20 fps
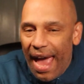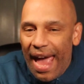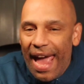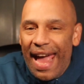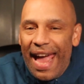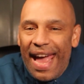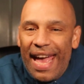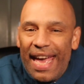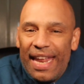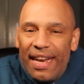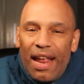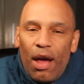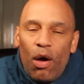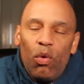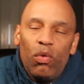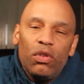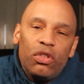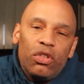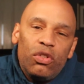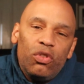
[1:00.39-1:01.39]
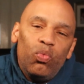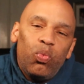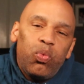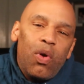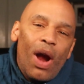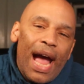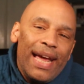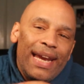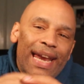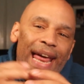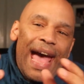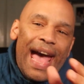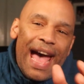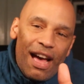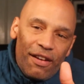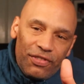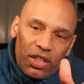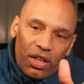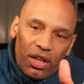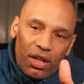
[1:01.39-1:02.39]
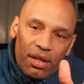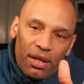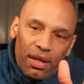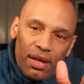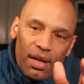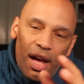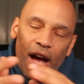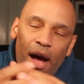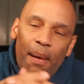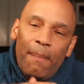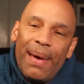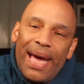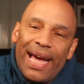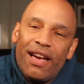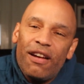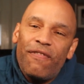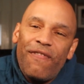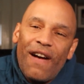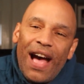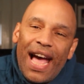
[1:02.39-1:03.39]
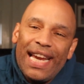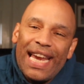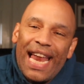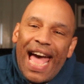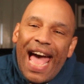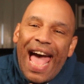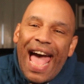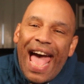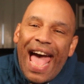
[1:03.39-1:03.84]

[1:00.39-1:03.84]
And right after a mega fight